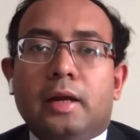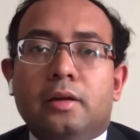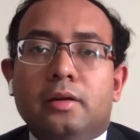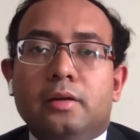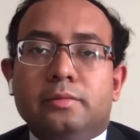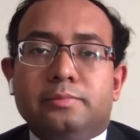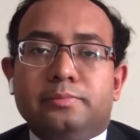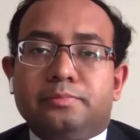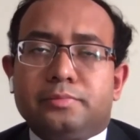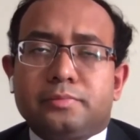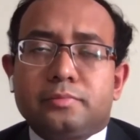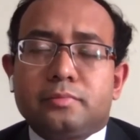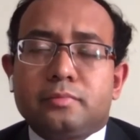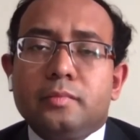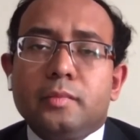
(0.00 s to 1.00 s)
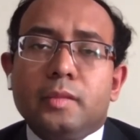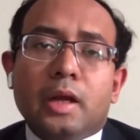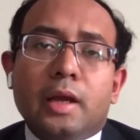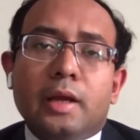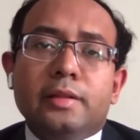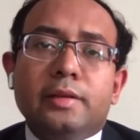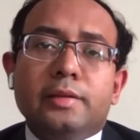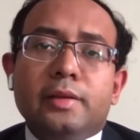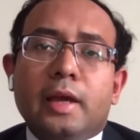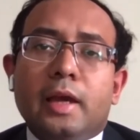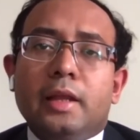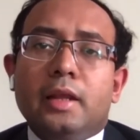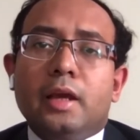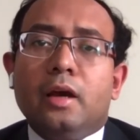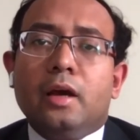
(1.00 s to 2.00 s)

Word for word: that uh, in this